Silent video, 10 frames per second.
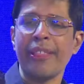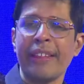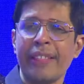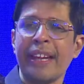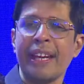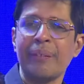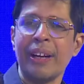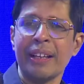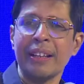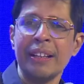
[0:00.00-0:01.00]
a state
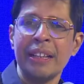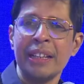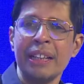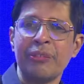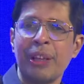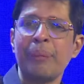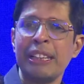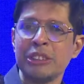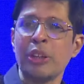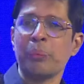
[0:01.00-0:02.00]
where if somebody
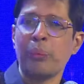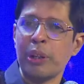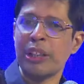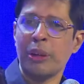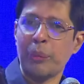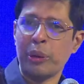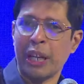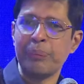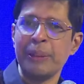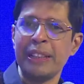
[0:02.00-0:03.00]
is not bothered about
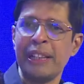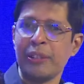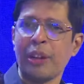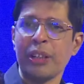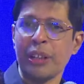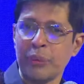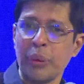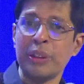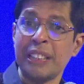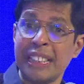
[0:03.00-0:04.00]
admin, they would not have
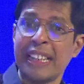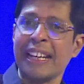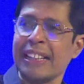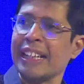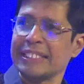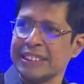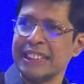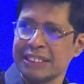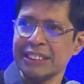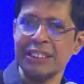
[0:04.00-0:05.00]
known that the director has
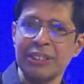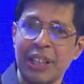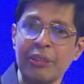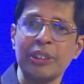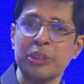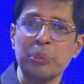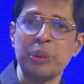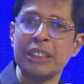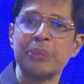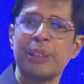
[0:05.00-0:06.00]
changed. So that was the
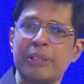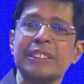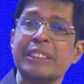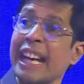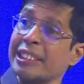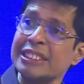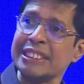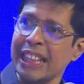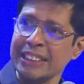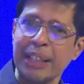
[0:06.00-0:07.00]
smoothness by which
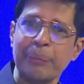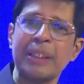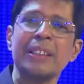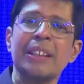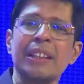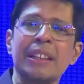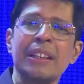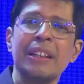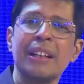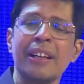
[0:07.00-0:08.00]
transition has happened.
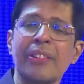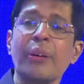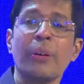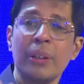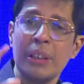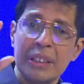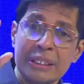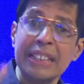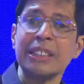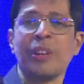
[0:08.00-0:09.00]
Uh, so
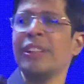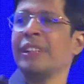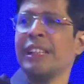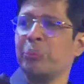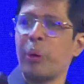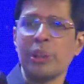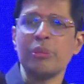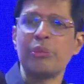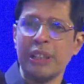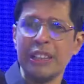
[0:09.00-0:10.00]
that is very, very important
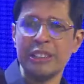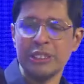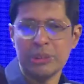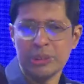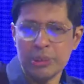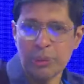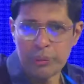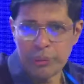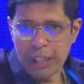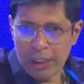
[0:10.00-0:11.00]
for any institute. So
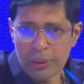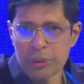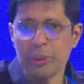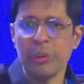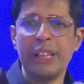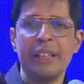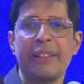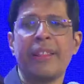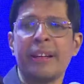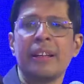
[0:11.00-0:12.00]
what we are also doing is
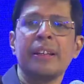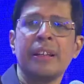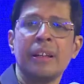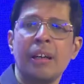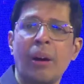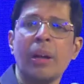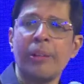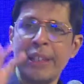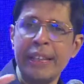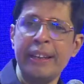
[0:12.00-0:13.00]
that all
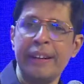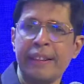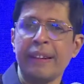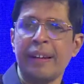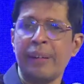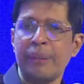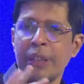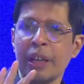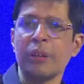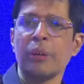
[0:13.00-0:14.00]
our deans, uh, we
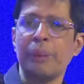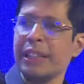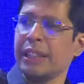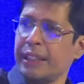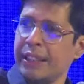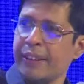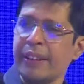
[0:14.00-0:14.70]
are grooming the deans,